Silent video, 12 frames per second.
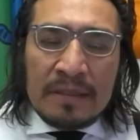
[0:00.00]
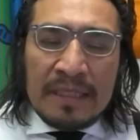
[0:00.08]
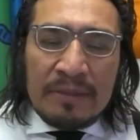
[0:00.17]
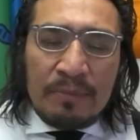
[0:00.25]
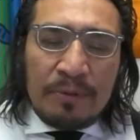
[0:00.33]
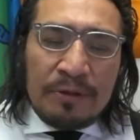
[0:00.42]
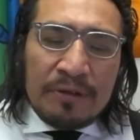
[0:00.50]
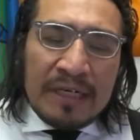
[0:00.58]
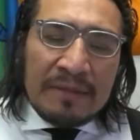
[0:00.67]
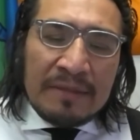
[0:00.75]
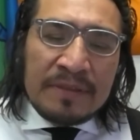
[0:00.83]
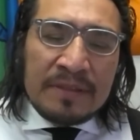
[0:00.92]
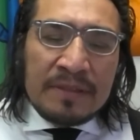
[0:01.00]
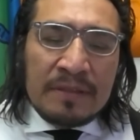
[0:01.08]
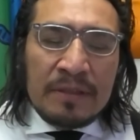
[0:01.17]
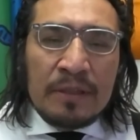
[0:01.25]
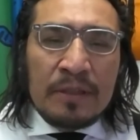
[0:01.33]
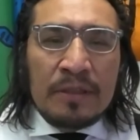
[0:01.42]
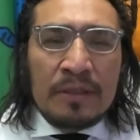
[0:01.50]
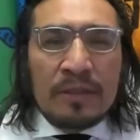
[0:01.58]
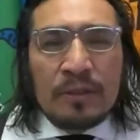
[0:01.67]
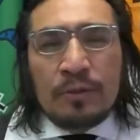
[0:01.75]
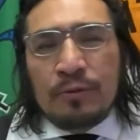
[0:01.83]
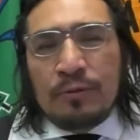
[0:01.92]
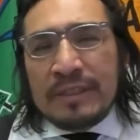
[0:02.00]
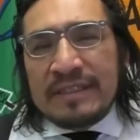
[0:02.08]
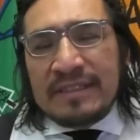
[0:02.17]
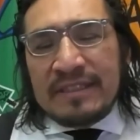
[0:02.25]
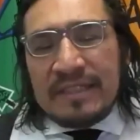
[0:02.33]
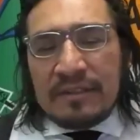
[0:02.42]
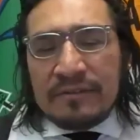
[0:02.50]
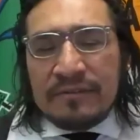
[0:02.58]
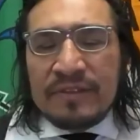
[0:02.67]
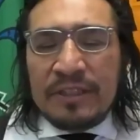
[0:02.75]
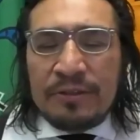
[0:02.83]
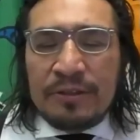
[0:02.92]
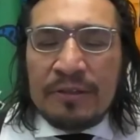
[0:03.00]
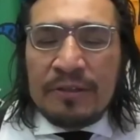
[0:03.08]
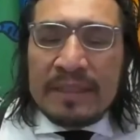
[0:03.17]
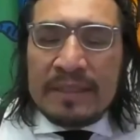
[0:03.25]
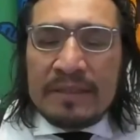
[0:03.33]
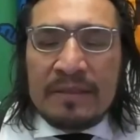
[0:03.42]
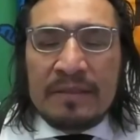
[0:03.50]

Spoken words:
and programs to a self-determined,